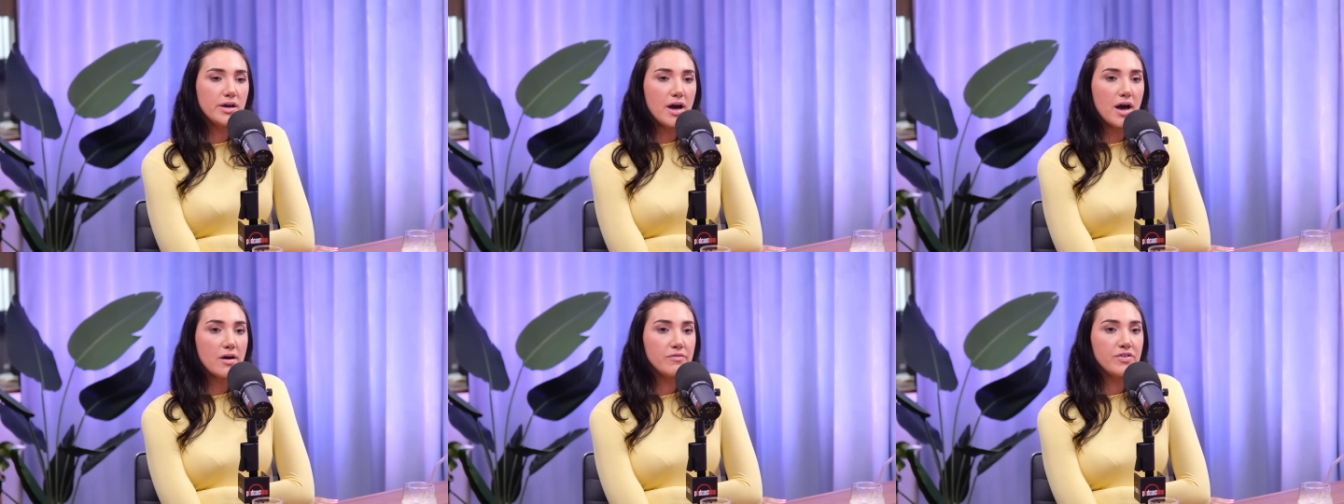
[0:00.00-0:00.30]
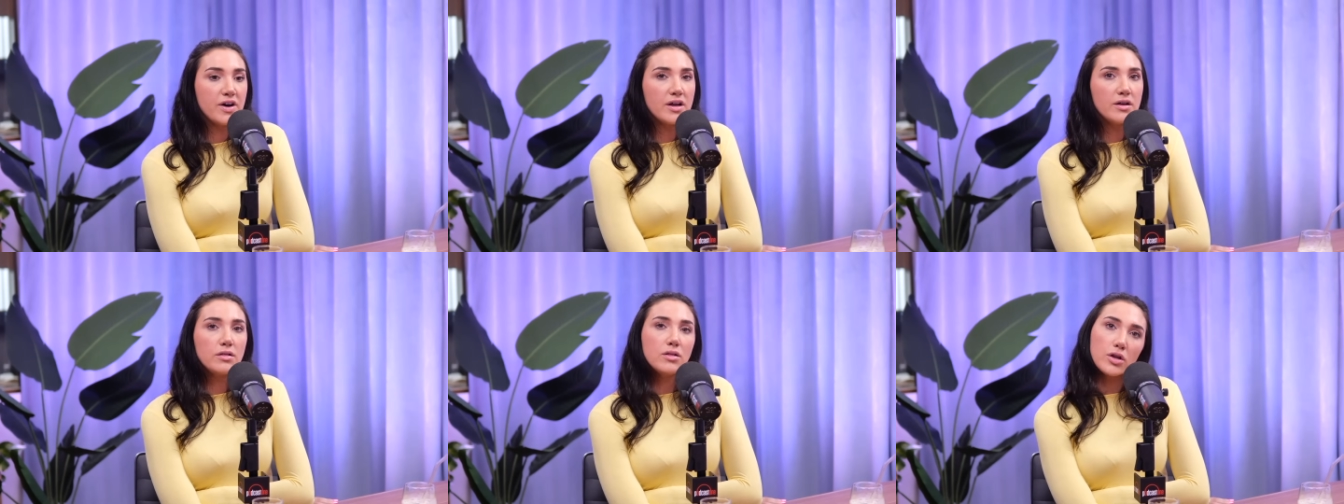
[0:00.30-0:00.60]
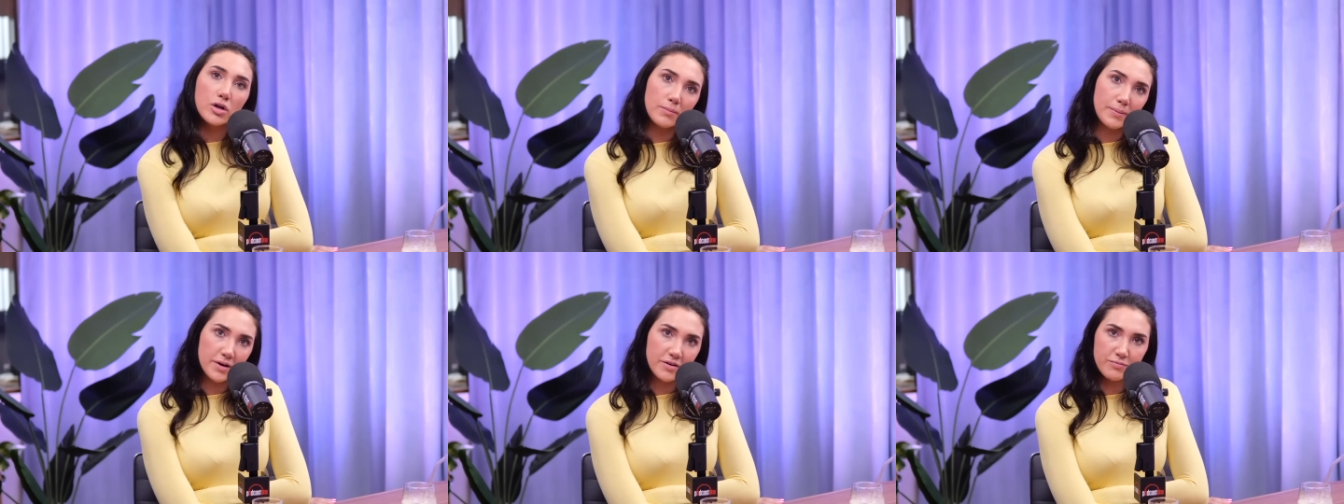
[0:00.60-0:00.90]
have had a
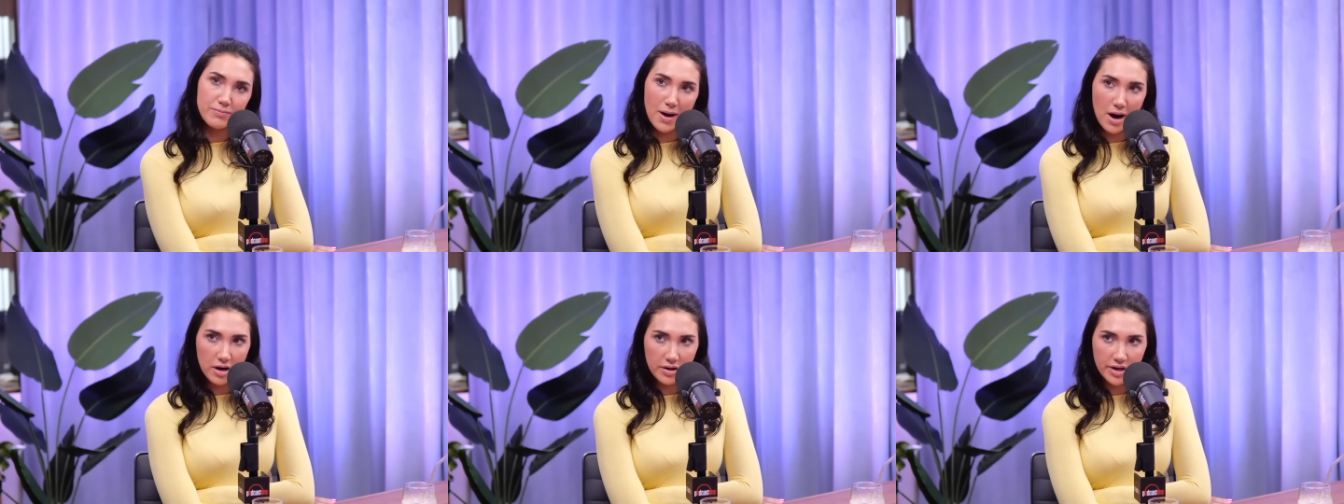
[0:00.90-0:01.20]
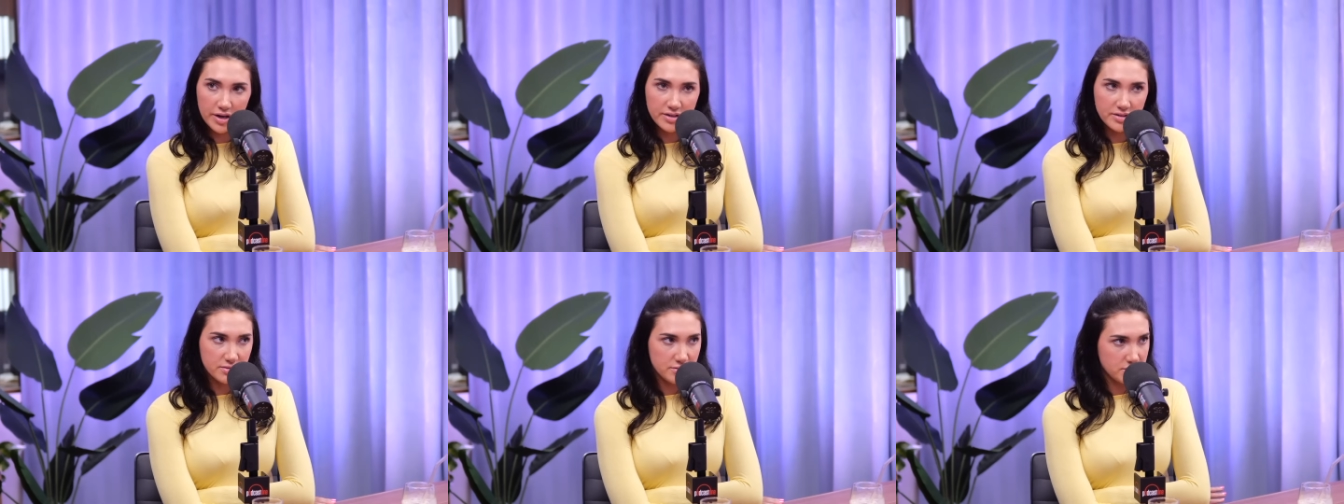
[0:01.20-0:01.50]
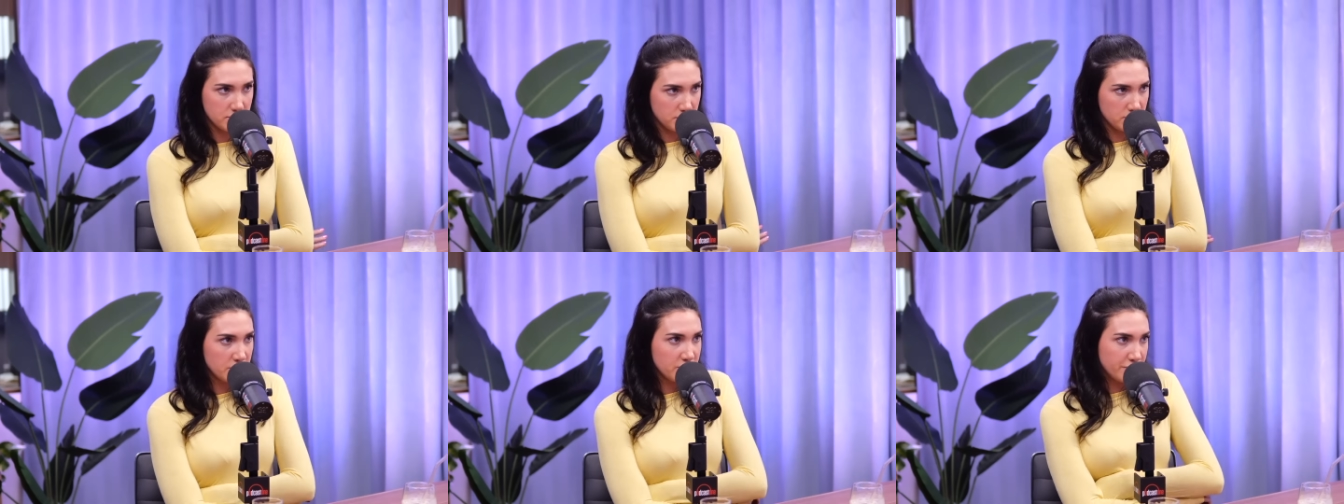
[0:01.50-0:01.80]
little bit of
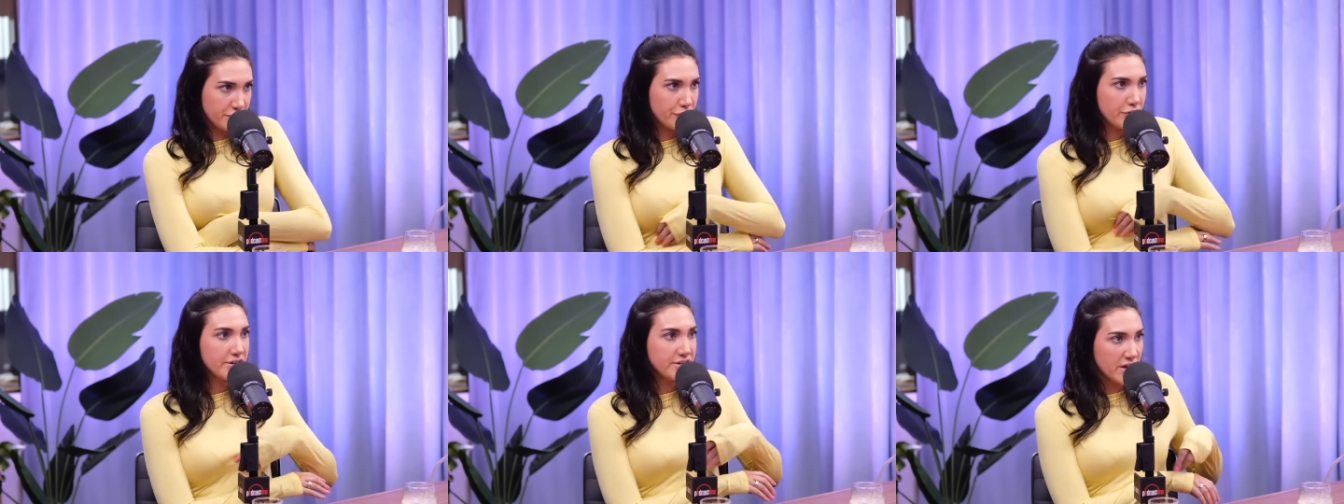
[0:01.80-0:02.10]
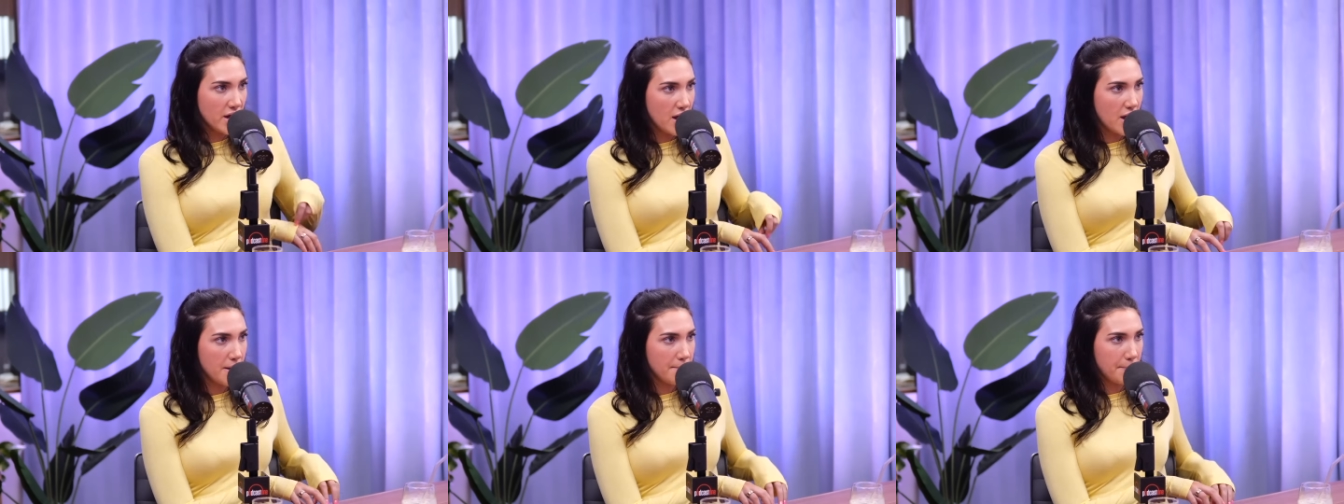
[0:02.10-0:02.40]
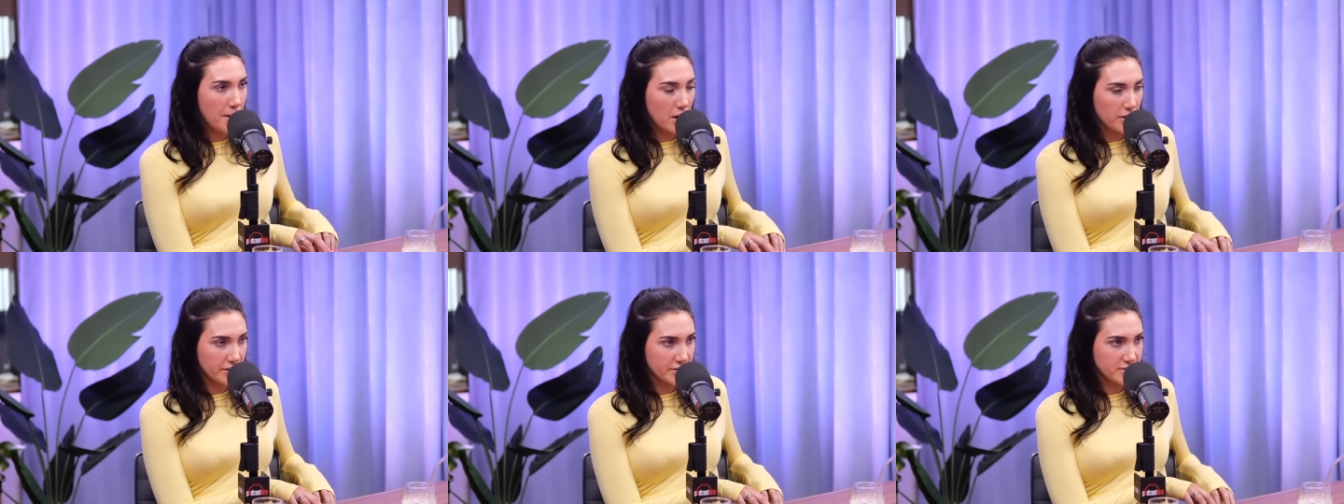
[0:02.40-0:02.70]
free time,
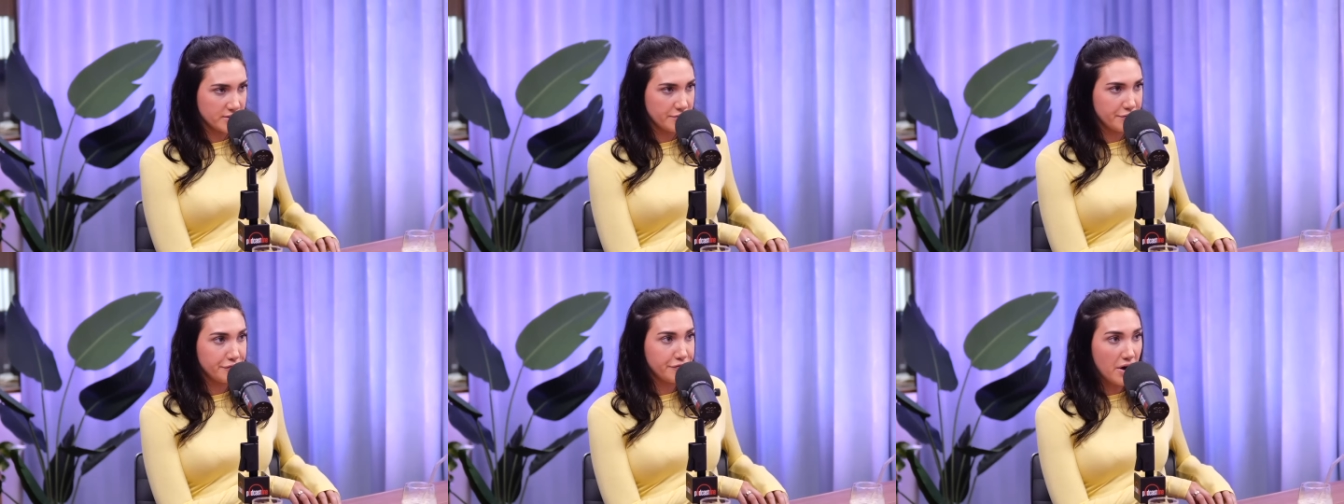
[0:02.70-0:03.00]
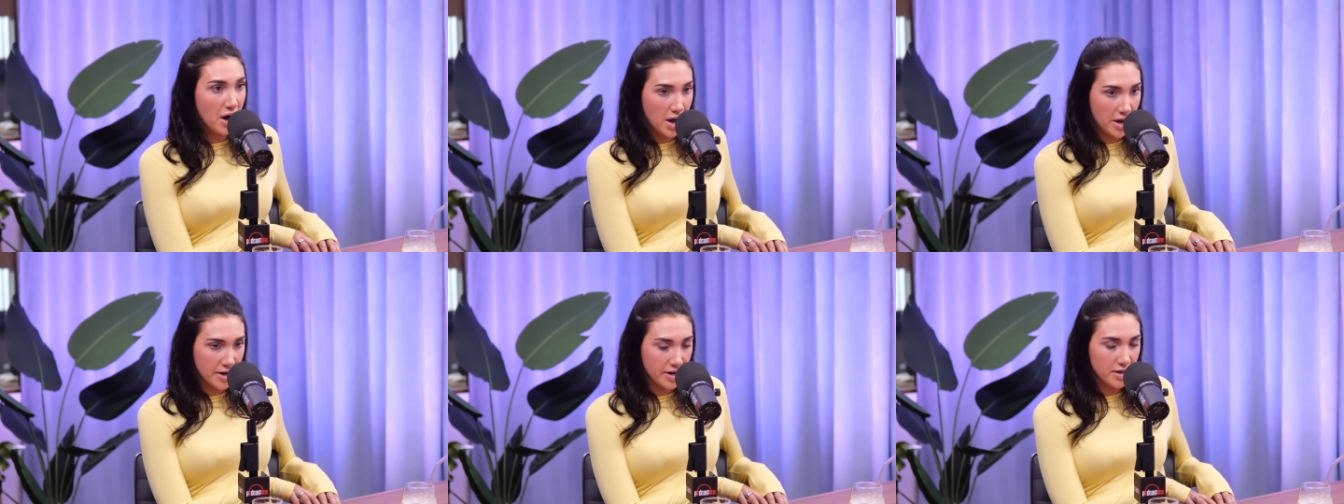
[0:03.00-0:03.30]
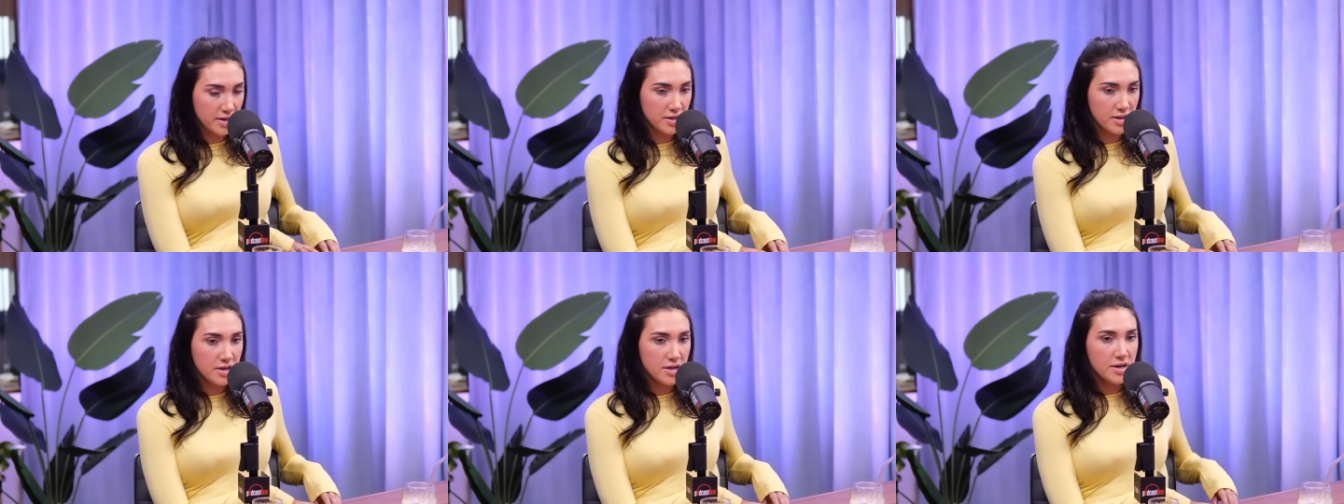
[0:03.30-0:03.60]
pockets of fun.